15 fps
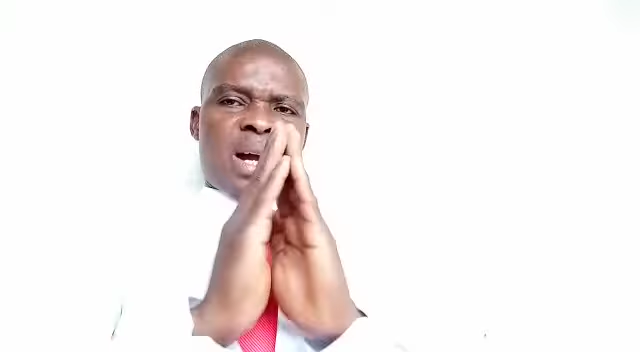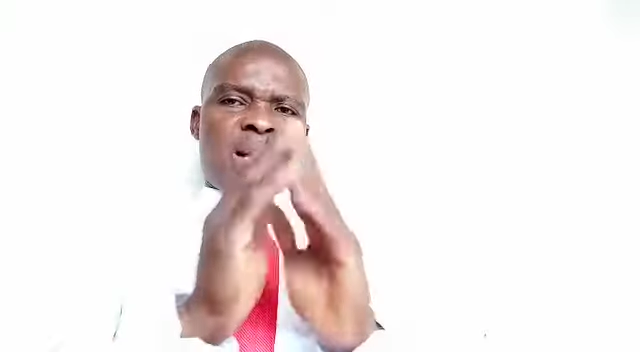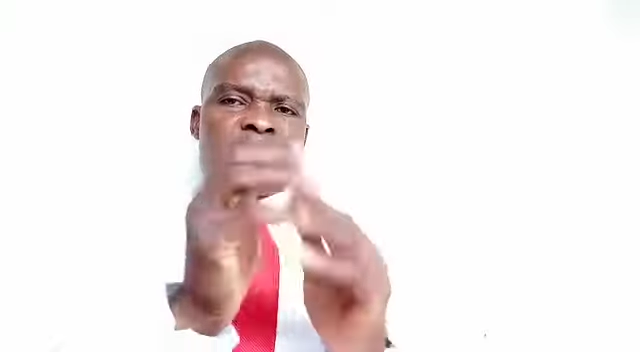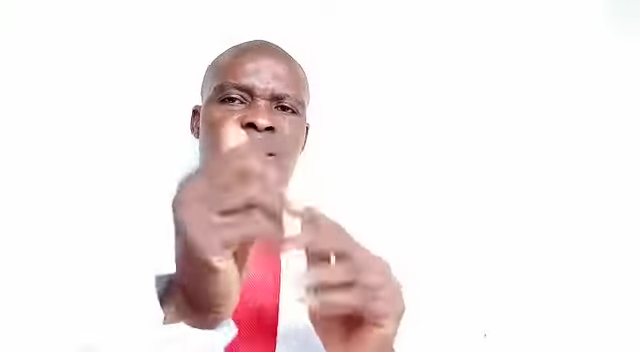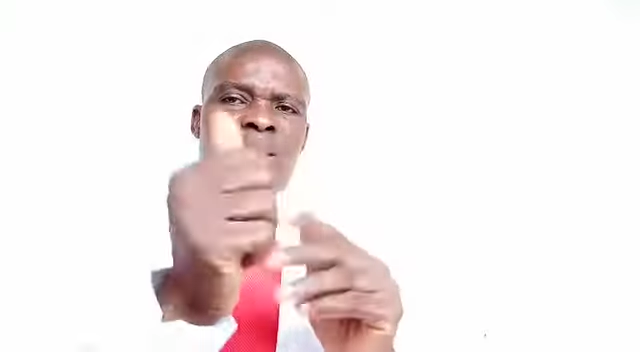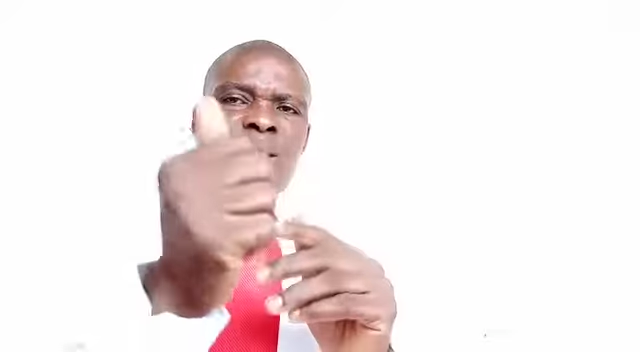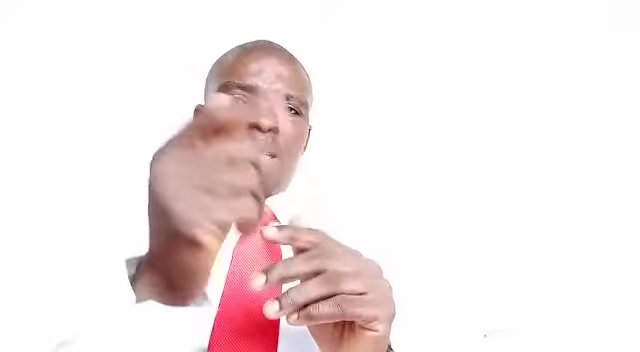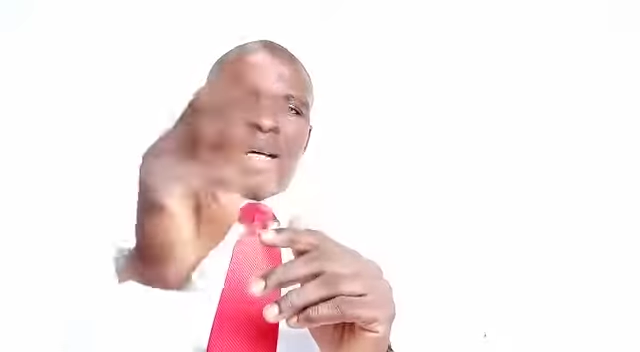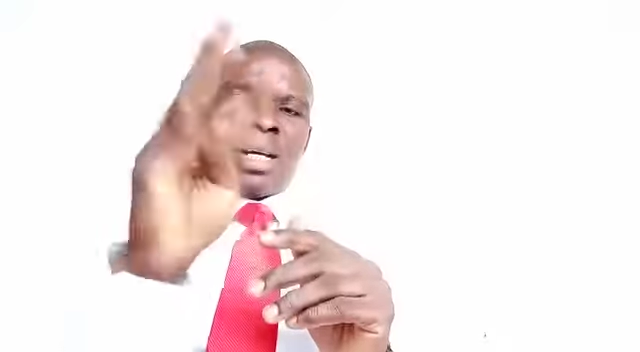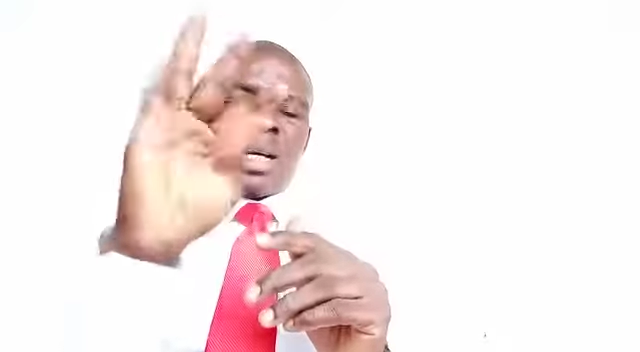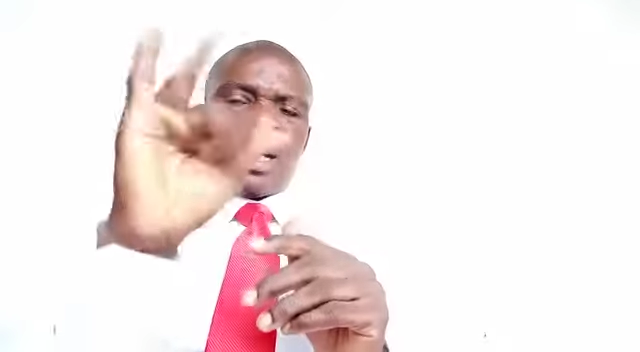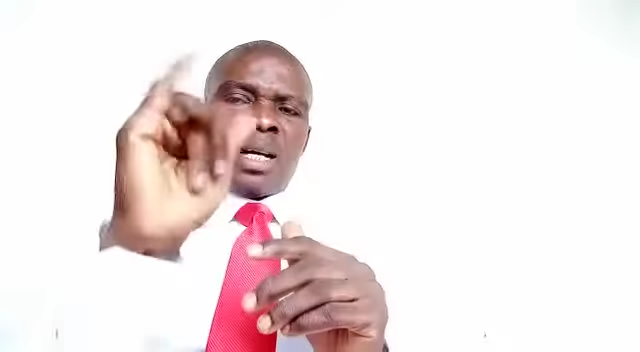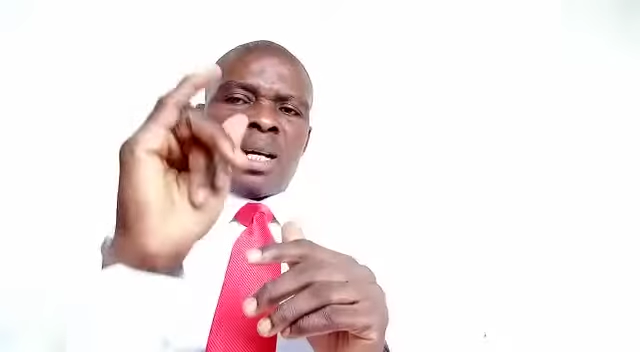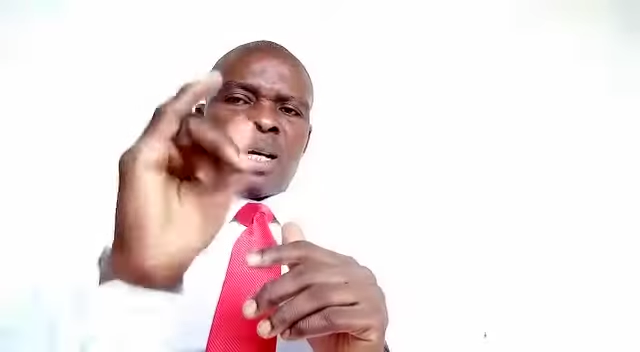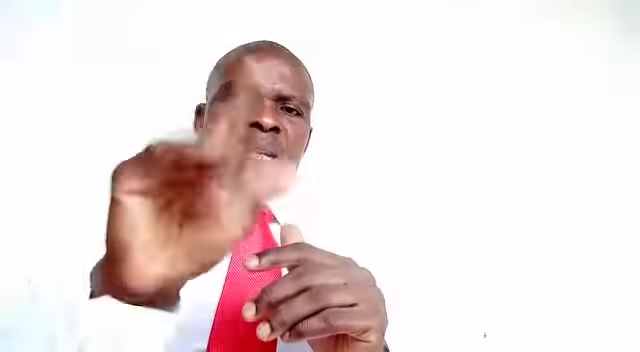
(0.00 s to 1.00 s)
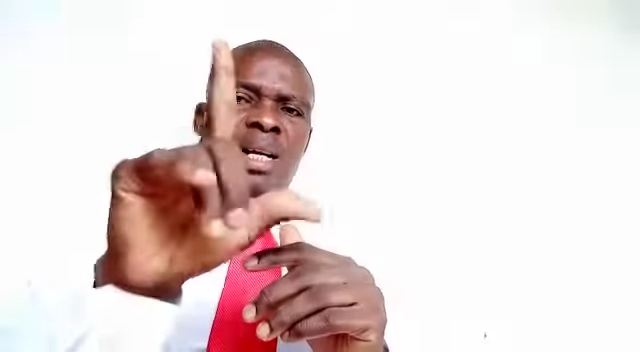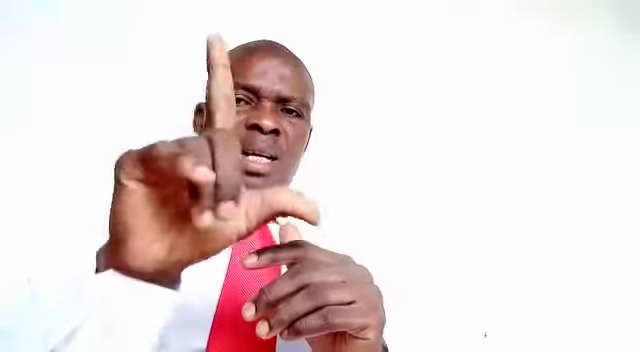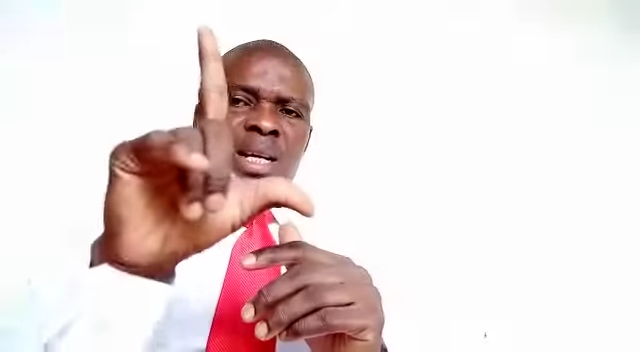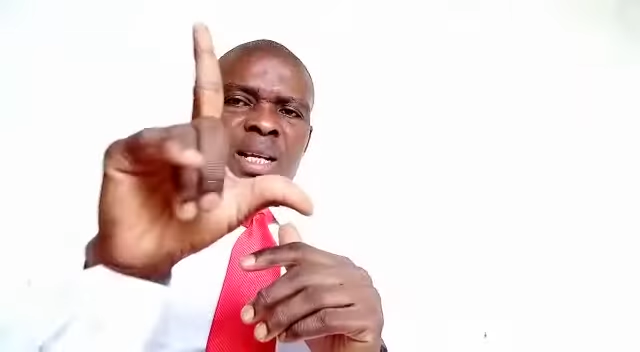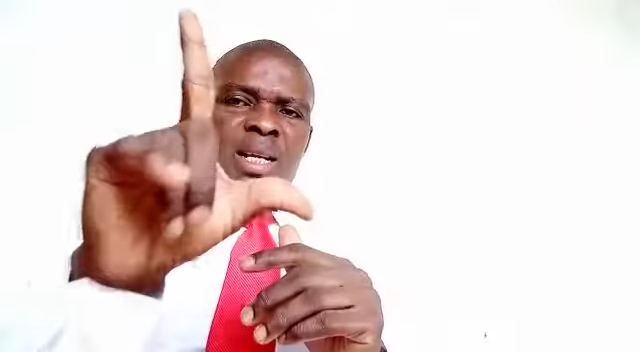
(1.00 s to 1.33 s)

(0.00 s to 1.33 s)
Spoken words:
teacher gave the class a